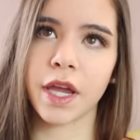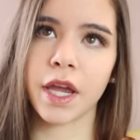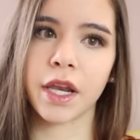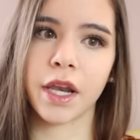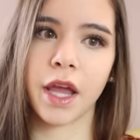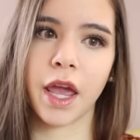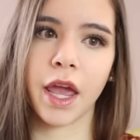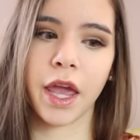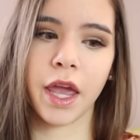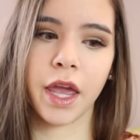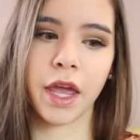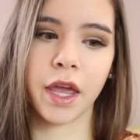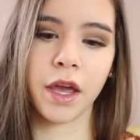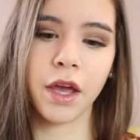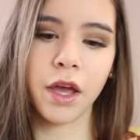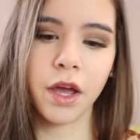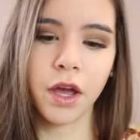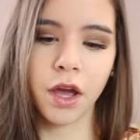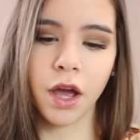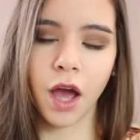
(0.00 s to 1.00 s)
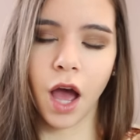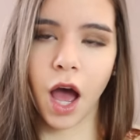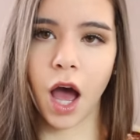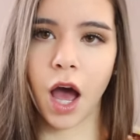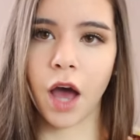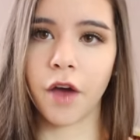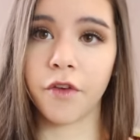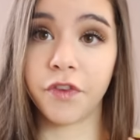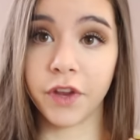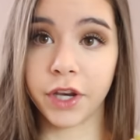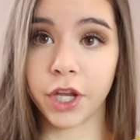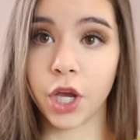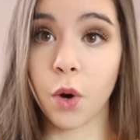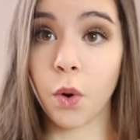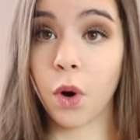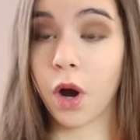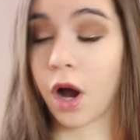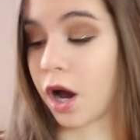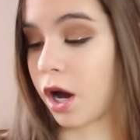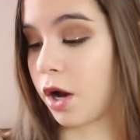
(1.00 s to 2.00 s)
in a uh,
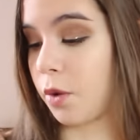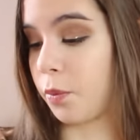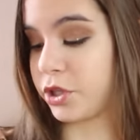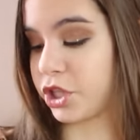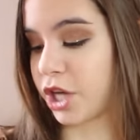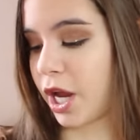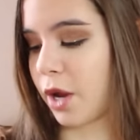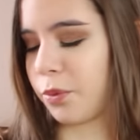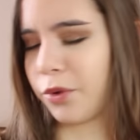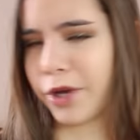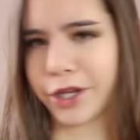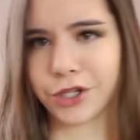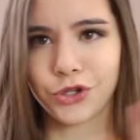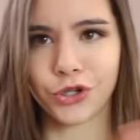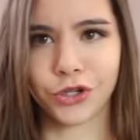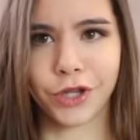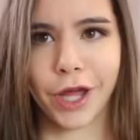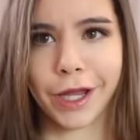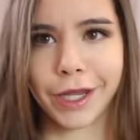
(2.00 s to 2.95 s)
video, uh, which I will insert